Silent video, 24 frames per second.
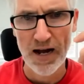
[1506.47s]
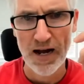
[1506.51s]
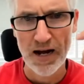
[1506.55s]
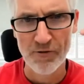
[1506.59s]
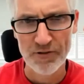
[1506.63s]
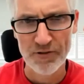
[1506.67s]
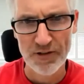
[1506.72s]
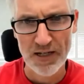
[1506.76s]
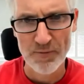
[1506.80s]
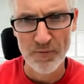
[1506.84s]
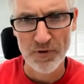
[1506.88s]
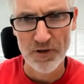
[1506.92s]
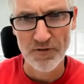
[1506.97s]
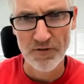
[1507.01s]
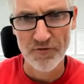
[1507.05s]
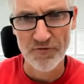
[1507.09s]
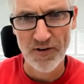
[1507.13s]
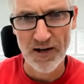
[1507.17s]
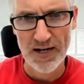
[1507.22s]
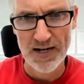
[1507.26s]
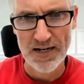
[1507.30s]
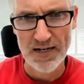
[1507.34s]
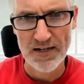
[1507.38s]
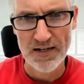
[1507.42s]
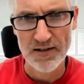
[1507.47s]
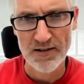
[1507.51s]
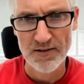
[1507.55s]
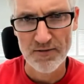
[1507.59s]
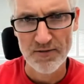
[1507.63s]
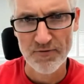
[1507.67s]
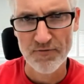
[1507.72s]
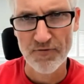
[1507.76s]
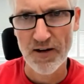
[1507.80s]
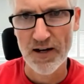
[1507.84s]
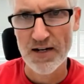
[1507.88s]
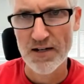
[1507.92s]
I, was able to
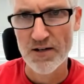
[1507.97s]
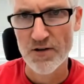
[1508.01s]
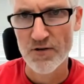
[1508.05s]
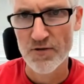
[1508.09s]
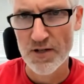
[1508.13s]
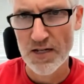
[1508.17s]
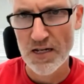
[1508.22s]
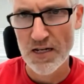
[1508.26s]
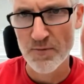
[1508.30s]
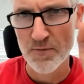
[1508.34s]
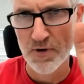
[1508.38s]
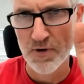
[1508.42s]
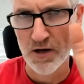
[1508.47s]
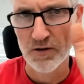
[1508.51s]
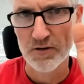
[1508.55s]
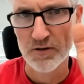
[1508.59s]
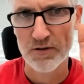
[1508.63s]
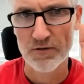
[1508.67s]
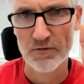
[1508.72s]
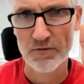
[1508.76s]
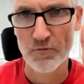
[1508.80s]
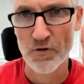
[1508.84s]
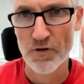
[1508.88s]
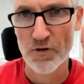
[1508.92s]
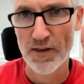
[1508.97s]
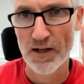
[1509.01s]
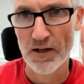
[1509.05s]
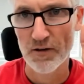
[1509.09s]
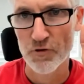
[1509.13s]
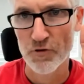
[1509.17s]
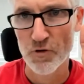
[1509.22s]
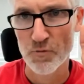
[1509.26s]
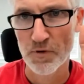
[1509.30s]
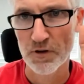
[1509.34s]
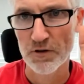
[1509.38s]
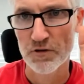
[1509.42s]
find find your email without
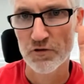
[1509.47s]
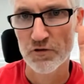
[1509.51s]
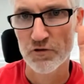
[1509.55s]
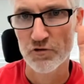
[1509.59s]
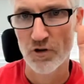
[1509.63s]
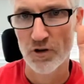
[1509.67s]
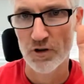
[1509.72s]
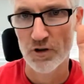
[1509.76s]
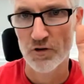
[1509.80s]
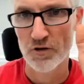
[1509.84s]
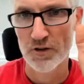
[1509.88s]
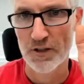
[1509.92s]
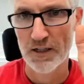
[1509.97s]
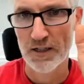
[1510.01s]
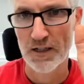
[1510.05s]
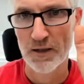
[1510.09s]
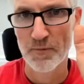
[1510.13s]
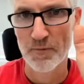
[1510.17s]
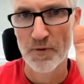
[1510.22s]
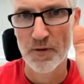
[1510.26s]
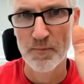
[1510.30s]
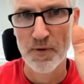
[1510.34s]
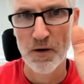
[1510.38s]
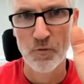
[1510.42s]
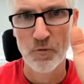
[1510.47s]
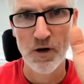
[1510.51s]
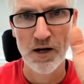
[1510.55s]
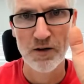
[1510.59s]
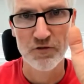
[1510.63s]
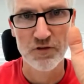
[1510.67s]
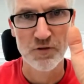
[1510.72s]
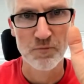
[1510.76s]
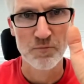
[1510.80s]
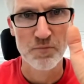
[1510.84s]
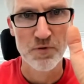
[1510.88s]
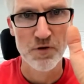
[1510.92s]
too much struggle. Again, I'm on my
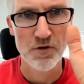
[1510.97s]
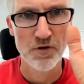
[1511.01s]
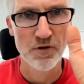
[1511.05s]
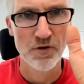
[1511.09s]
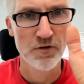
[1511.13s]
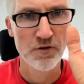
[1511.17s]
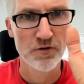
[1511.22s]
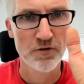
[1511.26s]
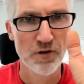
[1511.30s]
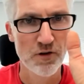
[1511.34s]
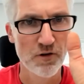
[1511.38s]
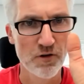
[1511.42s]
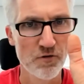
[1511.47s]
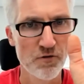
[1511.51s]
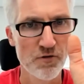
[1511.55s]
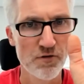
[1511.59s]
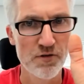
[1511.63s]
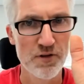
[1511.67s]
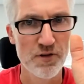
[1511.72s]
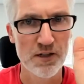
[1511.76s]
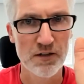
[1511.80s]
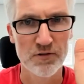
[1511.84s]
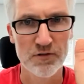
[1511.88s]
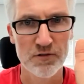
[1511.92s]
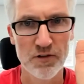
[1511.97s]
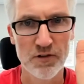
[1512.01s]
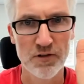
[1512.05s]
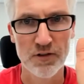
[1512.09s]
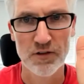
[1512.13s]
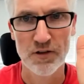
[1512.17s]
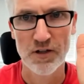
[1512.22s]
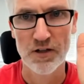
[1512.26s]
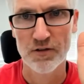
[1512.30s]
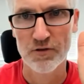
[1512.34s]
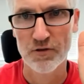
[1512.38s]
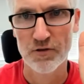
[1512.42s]
wife's computer, so things
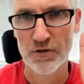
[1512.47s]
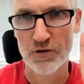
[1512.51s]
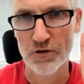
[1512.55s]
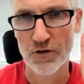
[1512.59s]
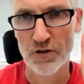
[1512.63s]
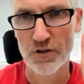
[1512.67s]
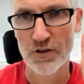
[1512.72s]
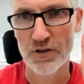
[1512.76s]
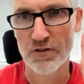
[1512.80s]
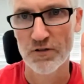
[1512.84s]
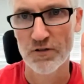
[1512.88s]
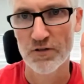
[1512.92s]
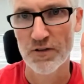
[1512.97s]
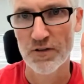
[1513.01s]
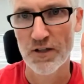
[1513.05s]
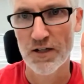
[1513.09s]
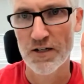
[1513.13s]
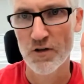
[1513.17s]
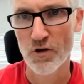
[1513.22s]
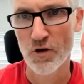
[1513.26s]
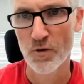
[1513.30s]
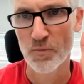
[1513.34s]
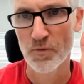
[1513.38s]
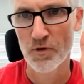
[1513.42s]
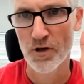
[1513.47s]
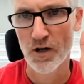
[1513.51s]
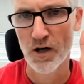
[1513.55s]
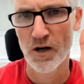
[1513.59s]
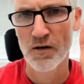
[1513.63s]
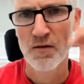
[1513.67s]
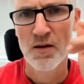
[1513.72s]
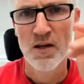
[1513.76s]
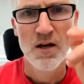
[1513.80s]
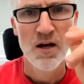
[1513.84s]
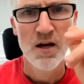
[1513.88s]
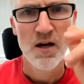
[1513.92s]
aren't as good as they normally
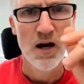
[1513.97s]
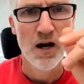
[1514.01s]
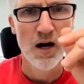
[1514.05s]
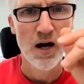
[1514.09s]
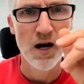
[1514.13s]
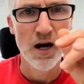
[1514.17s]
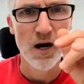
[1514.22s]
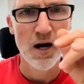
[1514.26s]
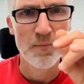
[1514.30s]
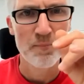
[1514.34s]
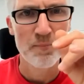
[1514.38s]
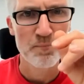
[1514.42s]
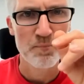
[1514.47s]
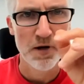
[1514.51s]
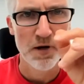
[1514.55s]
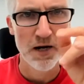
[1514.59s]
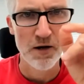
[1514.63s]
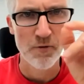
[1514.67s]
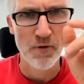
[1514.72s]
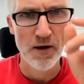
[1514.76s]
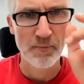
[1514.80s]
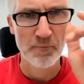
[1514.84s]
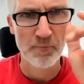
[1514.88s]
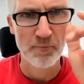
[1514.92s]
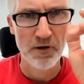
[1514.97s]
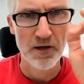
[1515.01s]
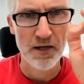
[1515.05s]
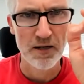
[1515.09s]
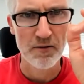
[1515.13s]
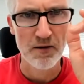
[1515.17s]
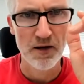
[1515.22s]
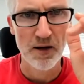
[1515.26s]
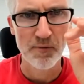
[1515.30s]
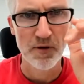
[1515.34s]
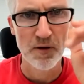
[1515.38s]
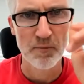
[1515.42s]
are. Uh, but anyway, I'm
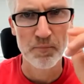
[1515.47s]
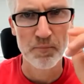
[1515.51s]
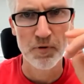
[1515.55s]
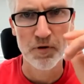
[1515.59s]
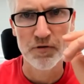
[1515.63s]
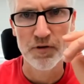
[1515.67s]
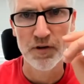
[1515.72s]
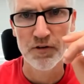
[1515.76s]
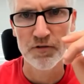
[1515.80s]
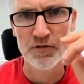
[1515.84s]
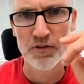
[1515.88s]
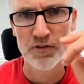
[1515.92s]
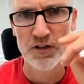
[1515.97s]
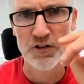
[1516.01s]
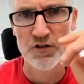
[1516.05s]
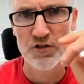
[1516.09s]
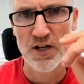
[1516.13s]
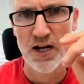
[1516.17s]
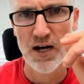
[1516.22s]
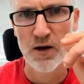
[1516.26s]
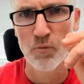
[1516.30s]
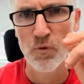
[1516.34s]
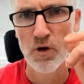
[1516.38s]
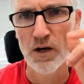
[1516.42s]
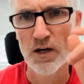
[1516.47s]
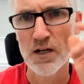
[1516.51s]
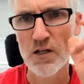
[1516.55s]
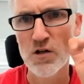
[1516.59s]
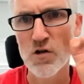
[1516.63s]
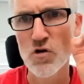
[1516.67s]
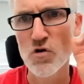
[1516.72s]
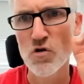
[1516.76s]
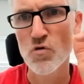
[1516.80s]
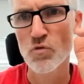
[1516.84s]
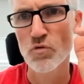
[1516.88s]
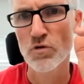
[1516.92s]
gonna I'm gonna put this in the chat. Why don't
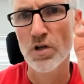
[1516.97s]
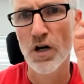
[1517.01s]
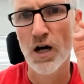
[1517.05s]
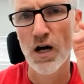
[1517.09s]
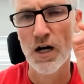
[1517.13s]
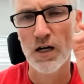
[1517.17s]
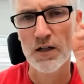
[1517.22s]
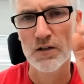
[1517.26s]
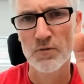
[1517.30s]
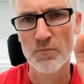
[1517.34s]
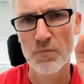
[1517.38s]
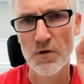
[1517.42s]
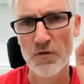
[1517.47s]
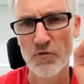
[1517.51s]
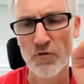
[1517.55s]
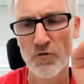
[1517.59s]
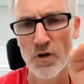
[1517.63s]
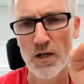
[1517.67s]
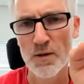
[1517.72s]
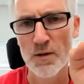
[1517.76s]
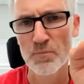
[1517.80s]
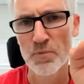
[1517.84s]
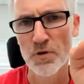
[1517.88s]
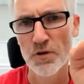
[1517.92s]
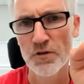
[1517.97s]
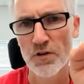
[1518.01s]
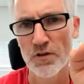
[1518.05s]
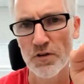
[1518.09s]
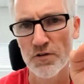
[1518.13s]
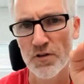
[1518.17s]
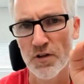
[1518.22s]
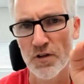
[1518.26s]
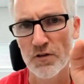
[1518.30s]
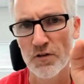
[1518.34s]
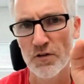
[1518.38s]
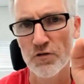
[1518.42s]
you talk before I put
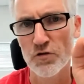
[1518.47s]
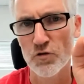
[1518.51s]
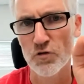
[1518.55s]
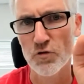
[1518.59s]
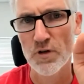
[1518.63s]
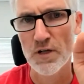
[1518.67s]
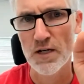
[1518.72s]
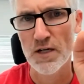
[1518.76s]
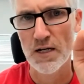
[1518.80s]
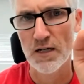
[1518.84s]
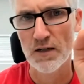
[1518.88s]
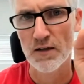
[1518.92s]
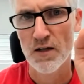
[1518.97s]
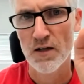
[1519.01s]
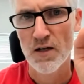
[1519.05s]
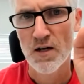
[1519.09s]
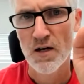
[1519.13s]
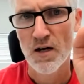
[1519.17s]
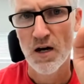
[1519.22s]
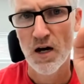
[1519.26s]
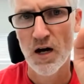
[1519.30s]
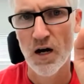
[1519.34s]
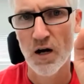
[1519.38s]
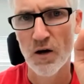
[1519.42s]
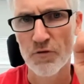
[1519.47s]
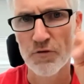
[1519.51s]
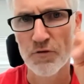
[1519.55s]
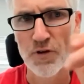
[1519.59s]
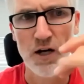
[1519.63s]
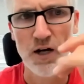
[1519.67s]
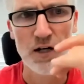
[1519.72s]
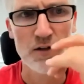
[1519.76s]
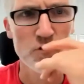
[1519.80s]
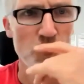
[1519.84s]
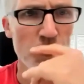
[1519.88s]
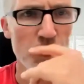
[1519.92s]
this on the screen? Yeah. Uh,
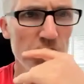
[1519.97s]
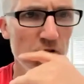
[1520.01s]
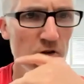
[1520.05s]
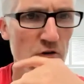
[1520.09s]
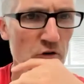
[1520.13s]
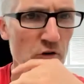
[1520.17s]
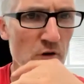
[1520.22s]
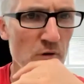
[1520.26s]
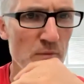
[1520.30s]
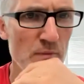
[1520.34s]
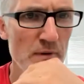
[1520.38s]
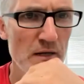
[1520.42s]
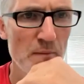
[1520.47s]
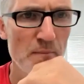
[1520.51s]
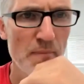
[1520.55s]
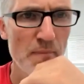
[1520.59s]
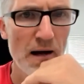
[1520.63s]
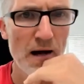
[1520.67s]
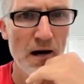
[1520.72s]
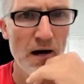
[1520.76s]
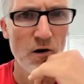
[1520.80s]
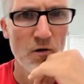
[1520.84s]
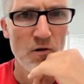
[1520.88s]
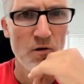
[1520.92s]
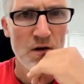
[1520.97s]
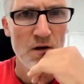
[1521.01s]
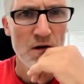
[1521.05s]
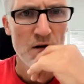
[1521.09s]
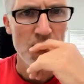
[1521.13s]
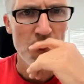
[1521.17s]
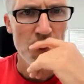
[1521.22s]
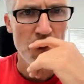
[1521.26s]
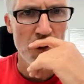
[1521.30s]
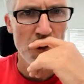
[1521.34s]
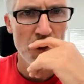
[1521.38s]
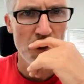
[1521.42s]
talk to us a little bit about
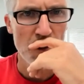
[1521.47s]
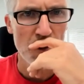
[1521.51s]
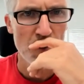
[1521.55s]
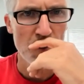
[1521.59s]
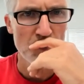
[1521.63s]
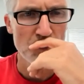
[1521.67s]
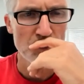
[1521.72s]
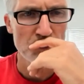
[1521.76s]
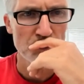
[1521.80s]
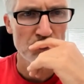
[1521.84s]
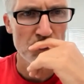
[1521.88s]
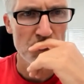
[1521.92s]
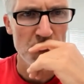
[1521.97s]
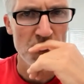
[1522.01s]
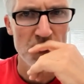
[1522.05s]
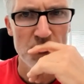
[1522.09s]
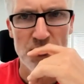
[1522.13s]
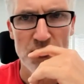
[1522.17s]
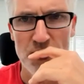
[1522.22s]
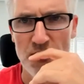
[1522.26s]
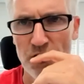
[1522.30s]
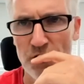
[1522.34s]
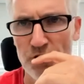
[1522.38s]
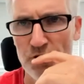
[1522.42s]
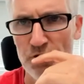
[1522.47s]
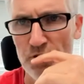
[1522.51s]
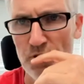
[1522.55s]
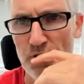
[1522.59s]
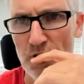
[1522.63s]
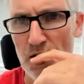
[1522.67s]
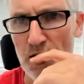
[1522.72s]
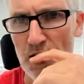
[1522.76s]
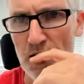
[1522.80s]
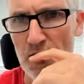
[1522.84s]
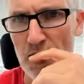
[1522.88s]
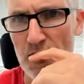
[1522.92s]
um, this
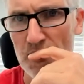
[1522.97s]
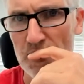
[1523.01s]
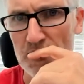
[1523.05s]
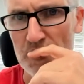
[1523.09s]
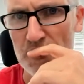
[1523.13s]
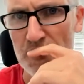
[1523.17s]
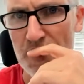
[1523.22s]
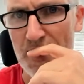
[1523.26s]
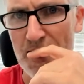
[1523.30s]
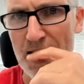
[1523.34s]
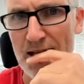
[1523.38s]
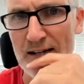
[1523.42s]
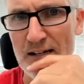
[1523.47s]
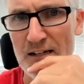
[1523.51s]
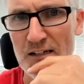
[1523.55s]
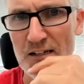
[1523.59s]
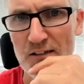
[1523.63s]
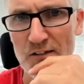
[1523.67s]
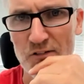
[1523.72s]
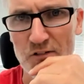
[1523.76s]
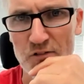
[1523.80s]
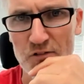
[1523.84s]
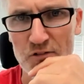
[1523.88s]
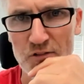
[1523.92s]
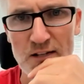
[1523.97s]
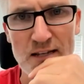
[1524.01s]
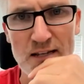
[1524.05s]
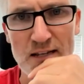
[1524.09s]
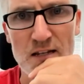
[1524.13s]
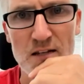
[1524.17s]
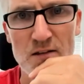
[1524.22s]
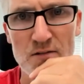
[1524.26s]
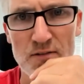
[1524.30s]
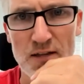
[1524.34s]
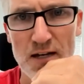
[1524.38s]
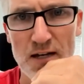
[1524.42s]
uh, Canon in
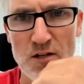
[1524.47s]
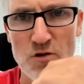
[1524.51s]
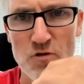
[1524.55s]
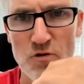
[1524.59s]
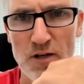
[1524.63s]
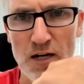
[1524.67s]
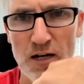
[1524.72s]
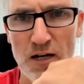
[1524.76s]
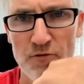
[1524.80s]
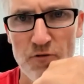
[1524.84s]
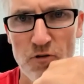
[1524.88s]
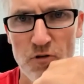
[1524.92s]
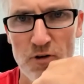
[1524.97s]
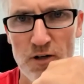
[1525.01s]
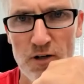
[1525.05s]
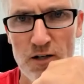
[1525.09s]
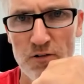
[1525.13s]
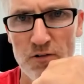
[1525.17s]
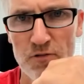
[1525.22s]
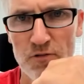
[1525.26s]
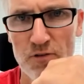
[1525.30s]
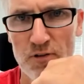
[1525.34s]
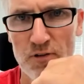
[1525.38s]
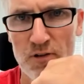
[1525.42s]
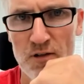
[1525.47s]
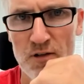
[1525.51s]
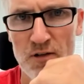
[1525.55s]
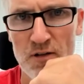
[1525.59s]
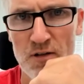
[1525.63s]
C that you got for us.